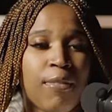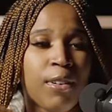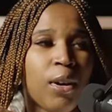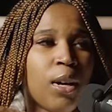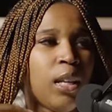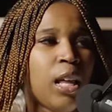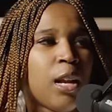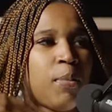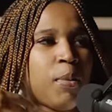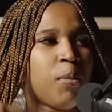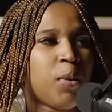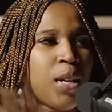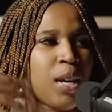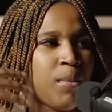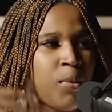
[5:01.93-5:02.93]
felt a lot of
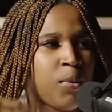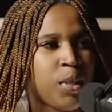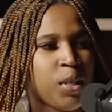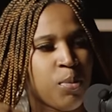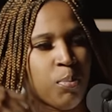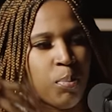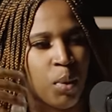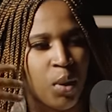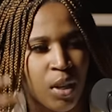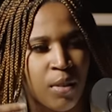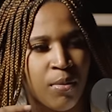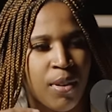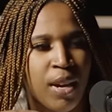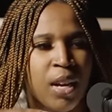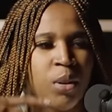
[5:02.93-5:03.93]
people came in with this burning
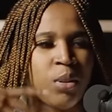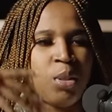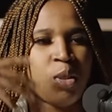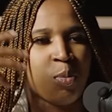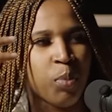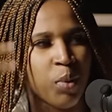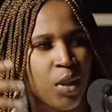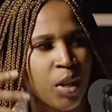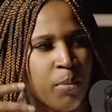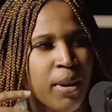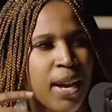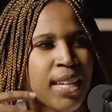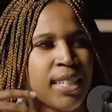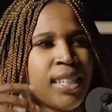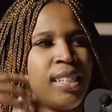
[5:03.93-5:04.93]
fire and this burning
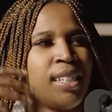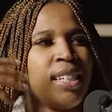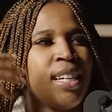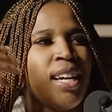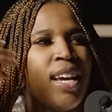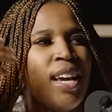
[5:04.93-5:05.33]
passion